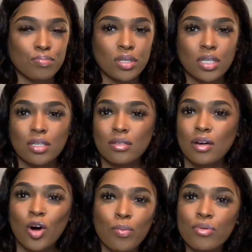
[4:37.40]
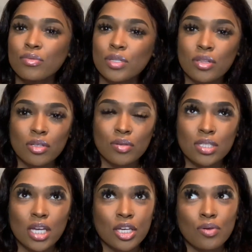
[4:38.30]
be open with you
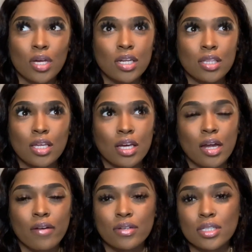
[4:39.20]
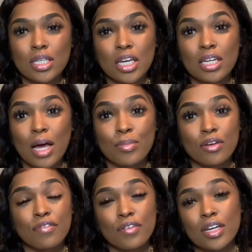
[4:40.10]
and tell you anything and everything and not be
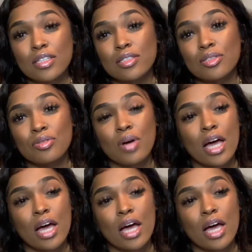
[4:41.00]
afraid to.